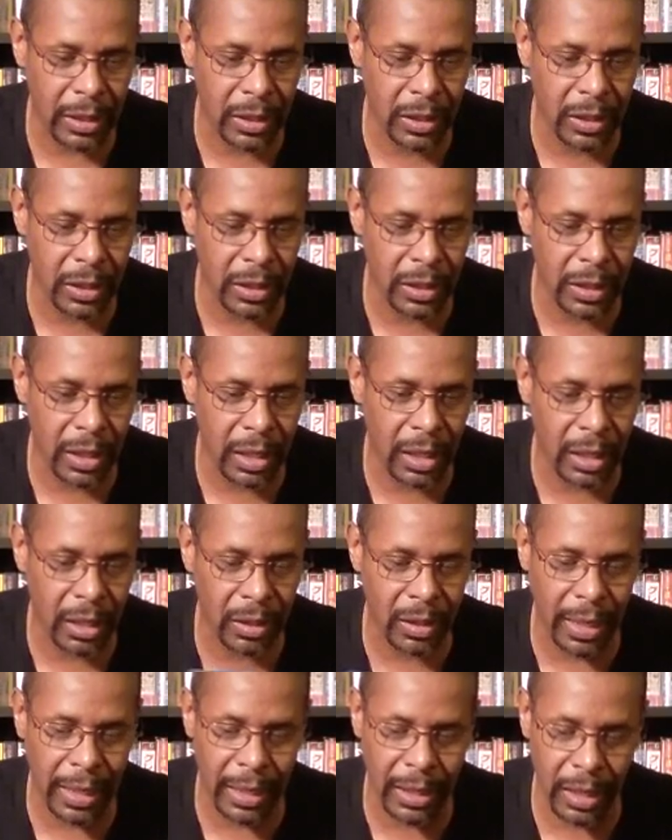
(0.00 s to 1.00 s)
this is
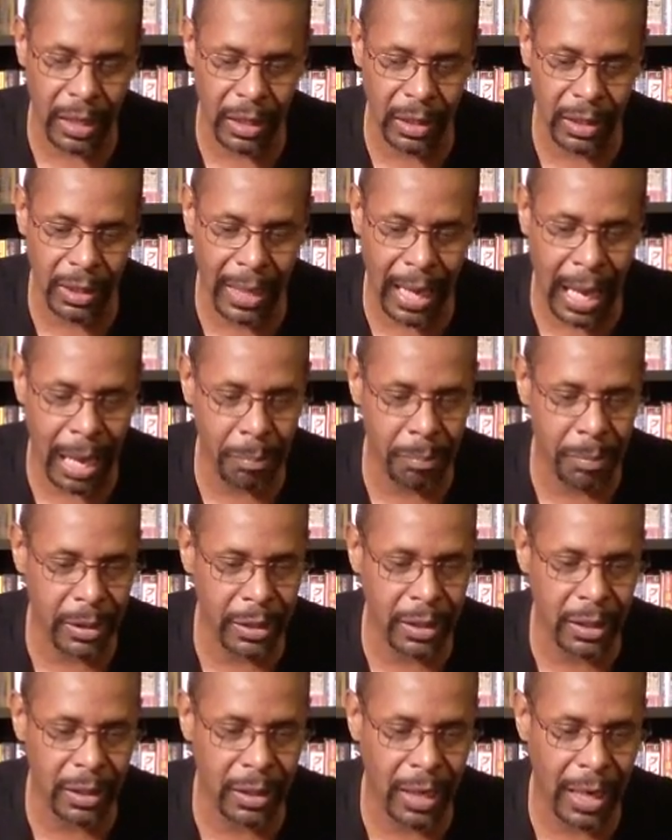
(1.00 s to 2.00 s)
like color
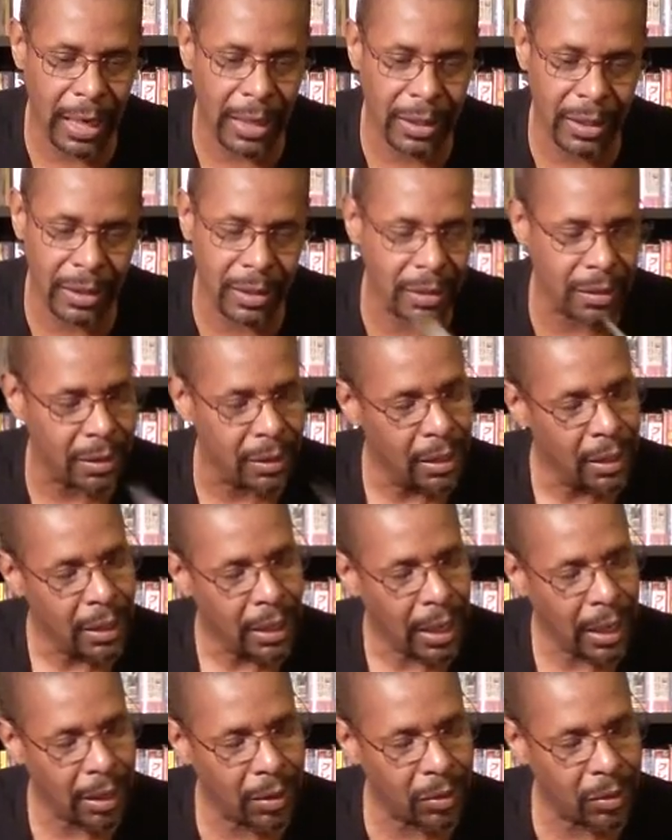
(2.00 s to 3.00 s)
copy of like the,
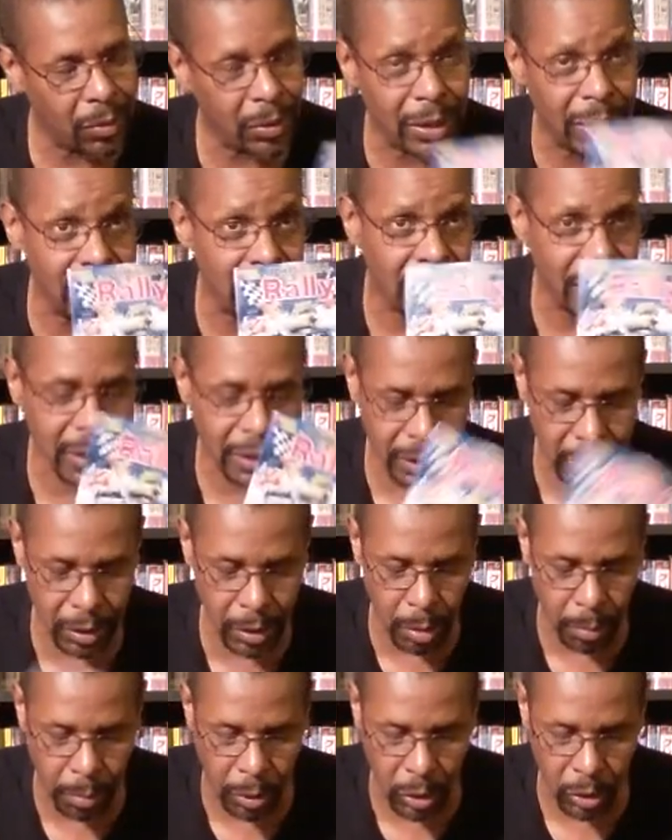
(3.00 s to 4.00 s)
I don't know what this is, a
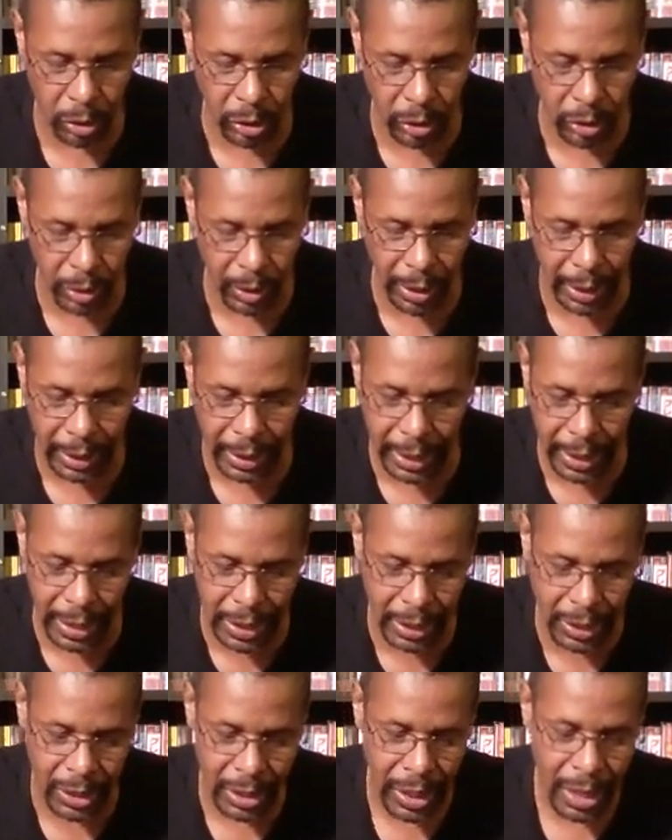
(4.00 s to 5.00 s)
little brochure, I
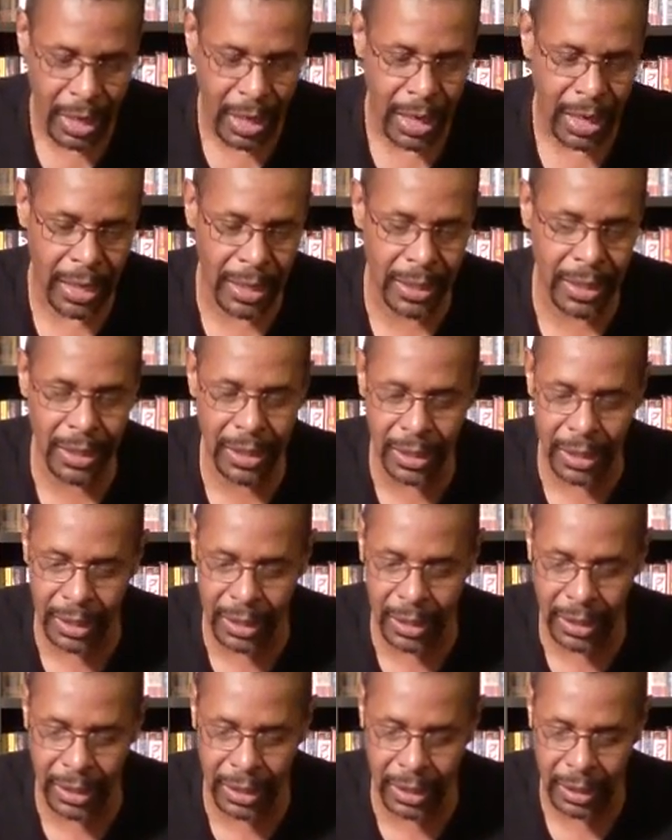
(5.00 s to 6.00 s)
guess. And this
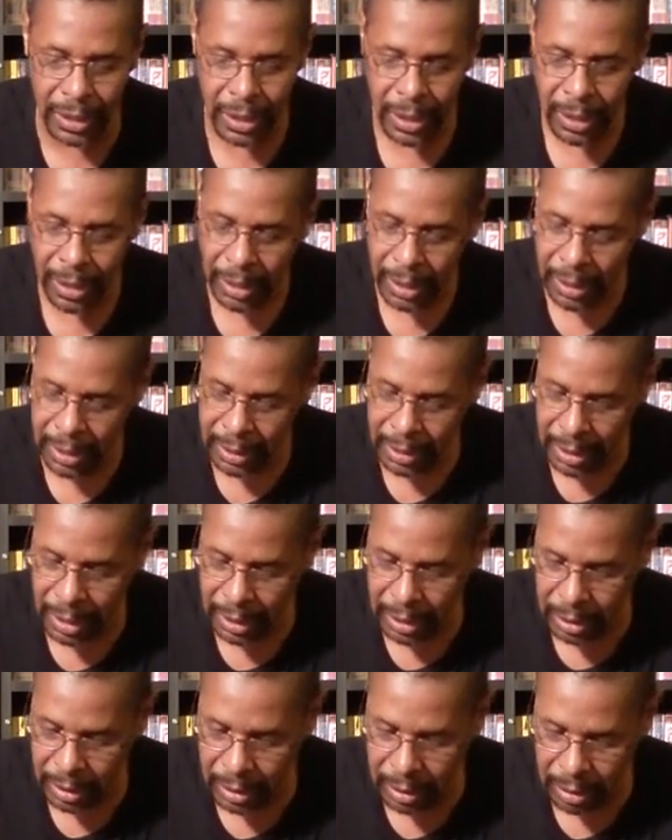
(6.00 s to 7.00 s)
is
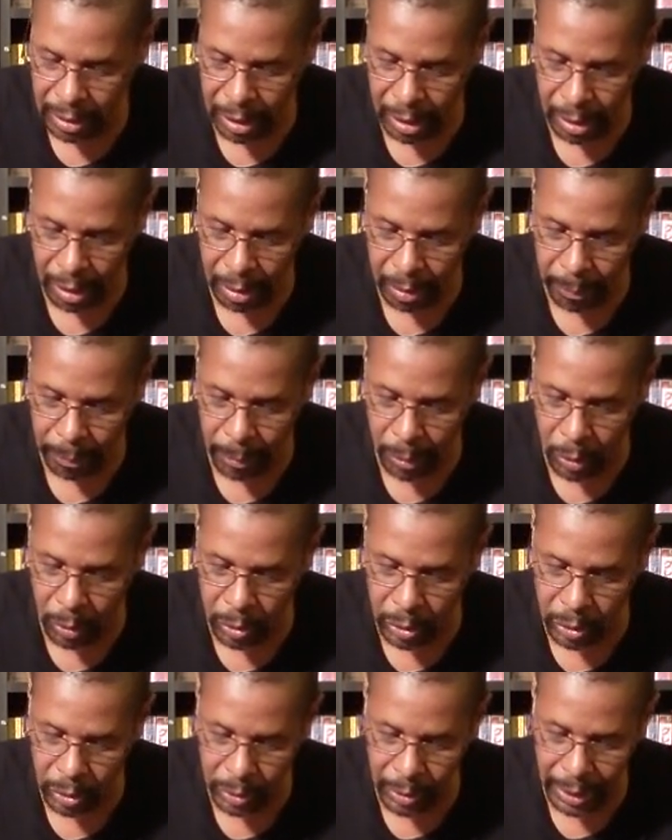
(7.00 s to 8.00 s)
another
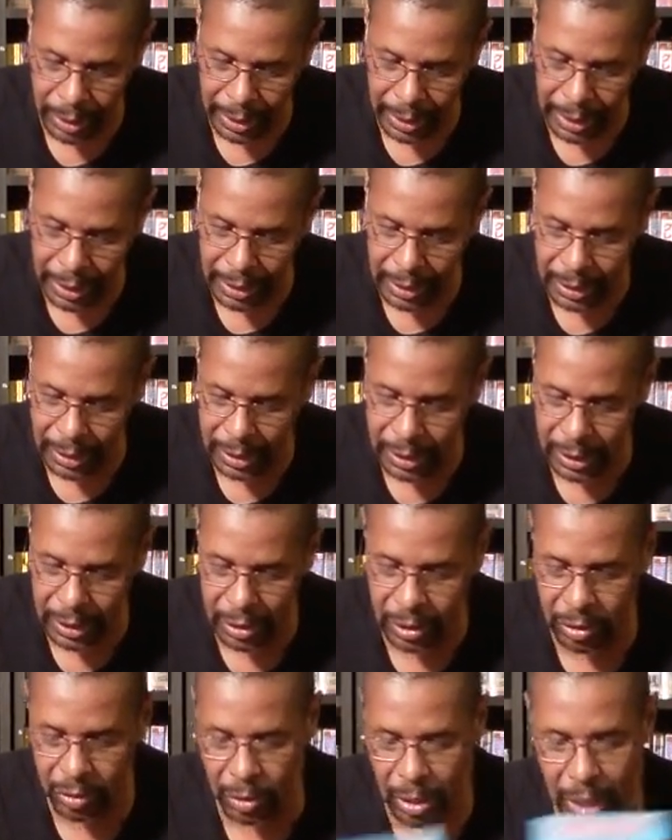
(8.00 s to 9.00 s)
brochure, I guess, of the
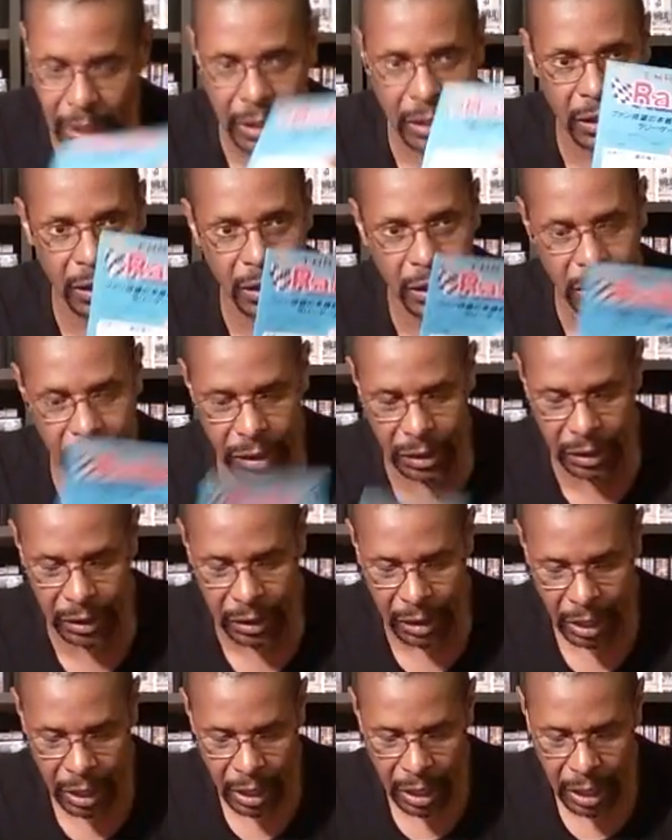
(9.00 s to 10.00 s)
instructions,
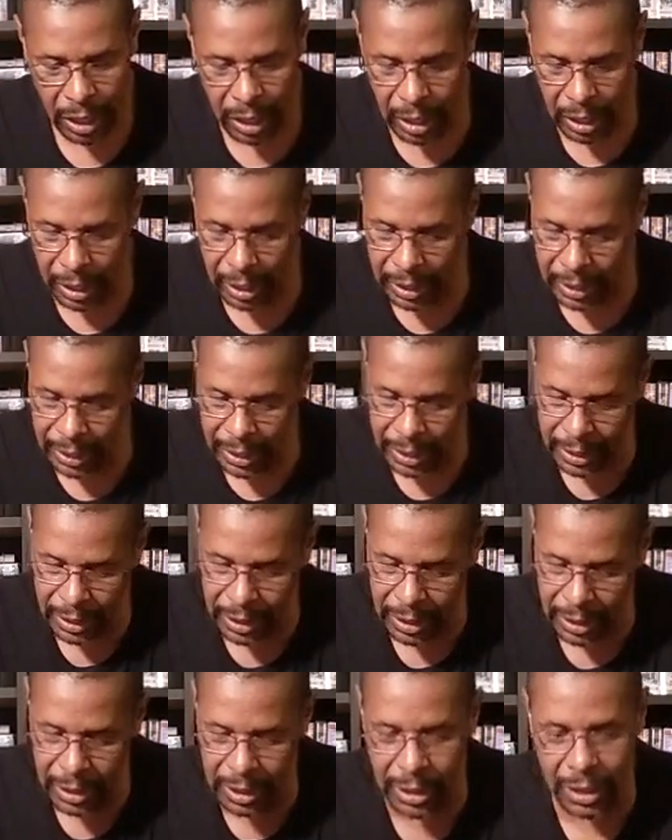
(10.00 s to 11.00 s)
and then
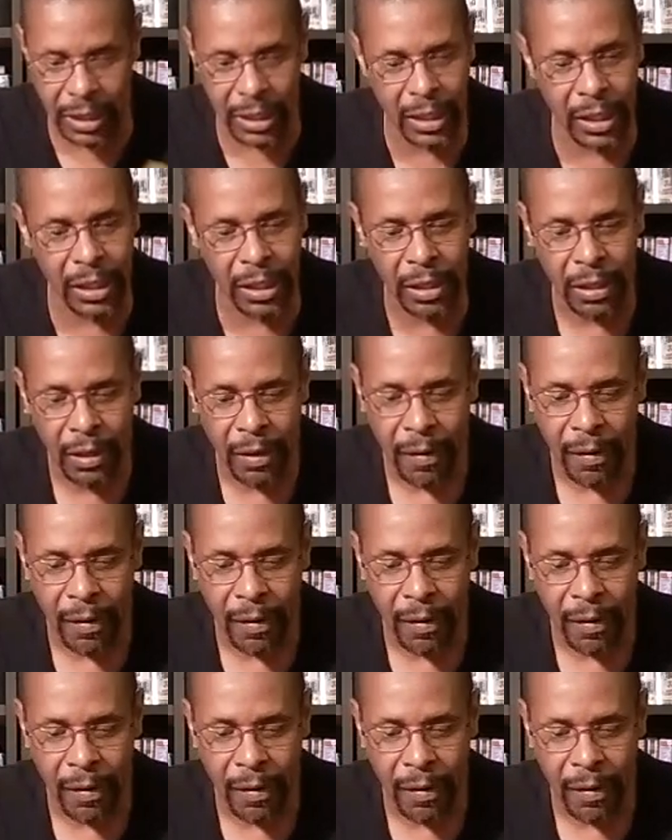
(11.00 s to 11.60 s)
this is the